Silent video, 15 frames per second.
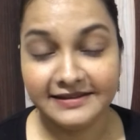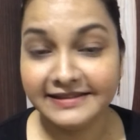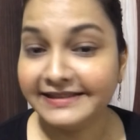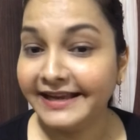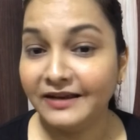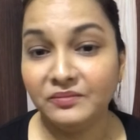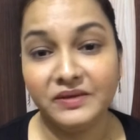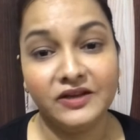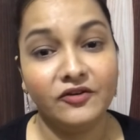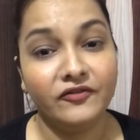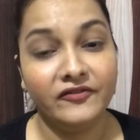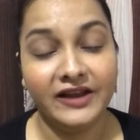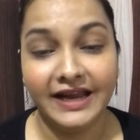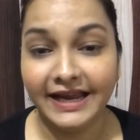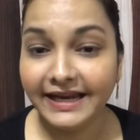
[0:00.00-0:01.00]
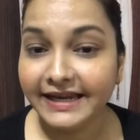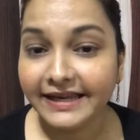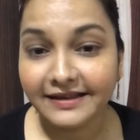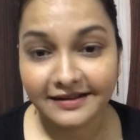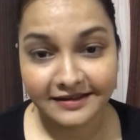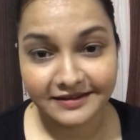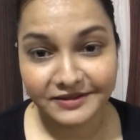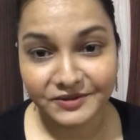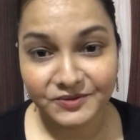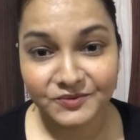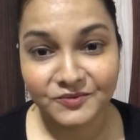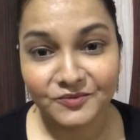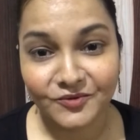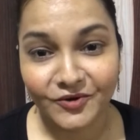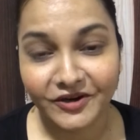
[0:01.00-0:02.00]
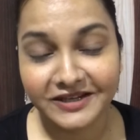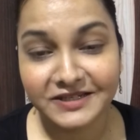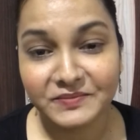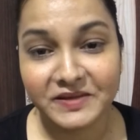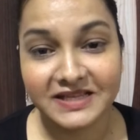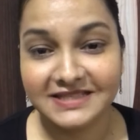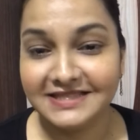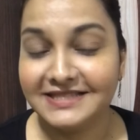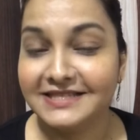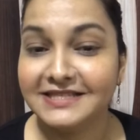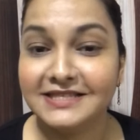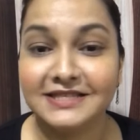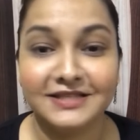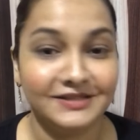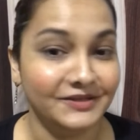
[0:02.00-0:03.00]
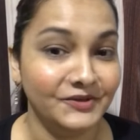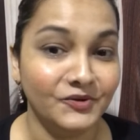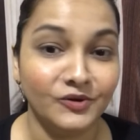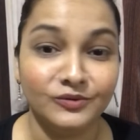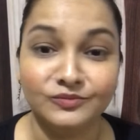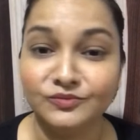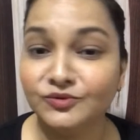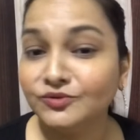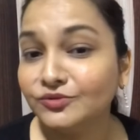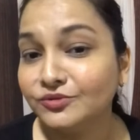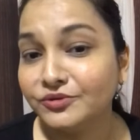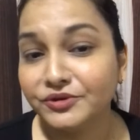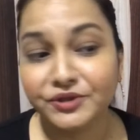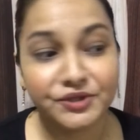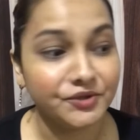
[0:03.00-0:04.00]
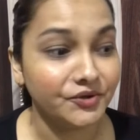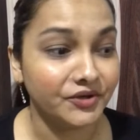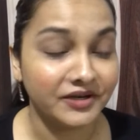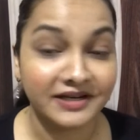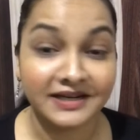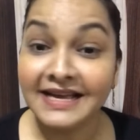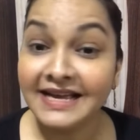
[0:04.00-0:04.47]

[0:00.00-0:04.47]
It can be of any color you want, basis your mood, your